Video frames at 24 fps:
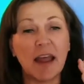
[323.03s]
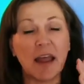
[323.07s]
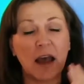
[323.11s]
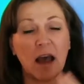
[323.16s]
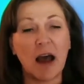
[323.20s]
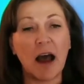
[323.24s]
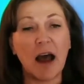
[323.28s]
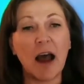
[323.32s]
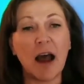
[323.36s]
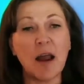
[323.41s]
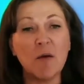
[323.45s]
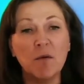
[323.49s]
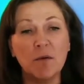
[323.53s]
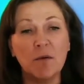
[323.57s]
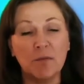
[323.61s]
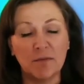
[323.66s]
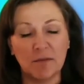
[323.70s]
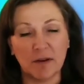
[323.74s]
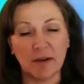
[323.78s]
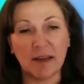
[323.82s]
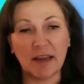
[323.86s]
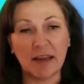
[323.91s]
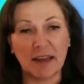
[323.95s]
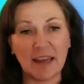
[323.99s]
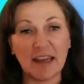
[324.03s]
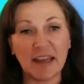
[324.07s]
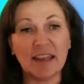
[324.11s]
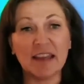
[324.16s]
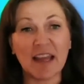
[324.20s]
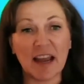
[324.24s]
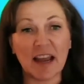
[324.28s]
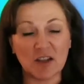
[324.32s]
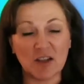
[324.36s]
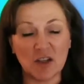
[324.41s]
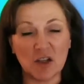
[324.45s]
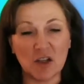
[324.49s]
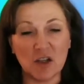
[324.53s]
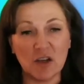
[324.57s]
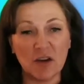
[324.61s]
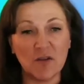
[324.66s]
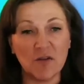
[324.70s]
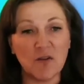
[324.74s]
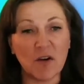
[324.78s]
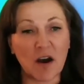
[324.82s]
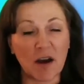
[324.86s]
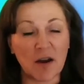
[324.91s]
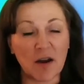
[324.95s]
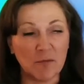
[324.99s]
I will get that to you.
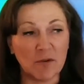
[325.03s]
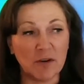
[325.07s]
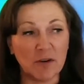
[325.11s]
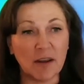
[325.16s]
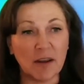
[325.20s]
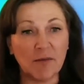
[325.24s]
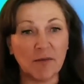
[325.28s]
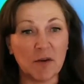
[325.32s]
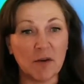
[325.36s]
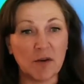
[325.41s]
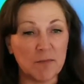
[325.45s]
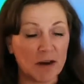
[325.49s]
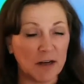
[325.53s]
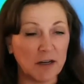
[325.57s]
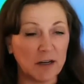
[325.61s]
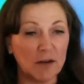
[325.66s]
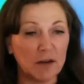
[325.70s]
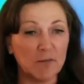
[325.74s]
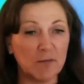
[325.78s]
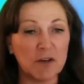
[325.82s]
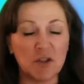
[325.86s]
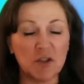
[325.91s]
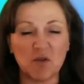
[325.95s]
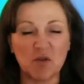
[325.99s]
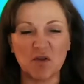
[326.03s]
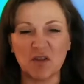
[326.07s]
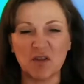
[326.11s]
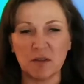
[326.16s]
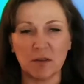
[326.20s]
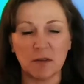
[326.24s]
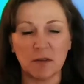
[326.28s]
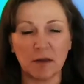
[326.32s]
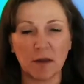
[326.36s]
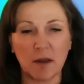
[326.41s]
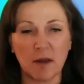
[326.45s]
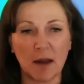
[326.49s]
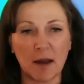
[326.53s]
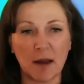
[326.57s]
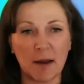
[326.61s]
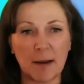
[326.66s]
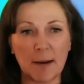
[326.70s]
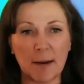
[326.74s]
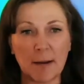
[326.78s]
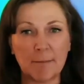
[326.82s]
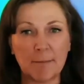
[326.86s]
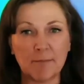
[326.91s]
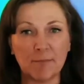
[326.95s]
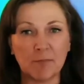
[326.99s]
I will give you my resource
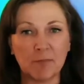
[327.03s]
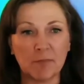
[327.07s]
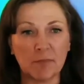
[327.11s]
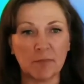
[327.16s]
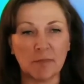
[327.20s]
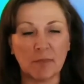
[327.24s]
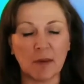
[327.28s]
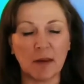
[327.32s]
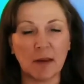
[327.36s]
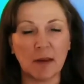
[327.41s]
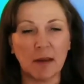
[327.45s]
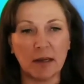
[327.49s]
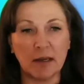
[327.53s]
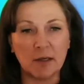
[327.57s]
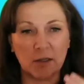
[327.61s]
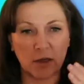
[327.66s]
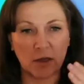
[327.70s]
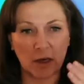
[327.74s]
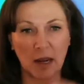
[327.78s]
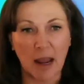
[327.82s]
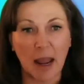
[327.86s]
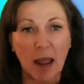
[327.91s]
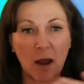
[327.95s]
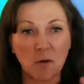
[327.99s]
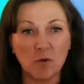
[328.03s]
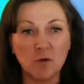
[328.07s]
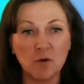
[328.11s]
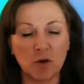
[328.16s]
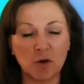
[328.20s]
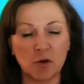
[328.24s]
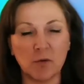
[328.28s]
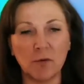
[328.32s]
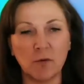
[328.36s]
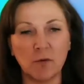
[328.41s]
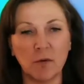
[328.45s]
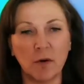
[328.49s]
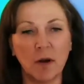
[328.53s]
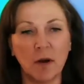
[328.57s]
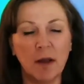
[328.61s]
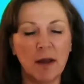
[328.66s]
and how to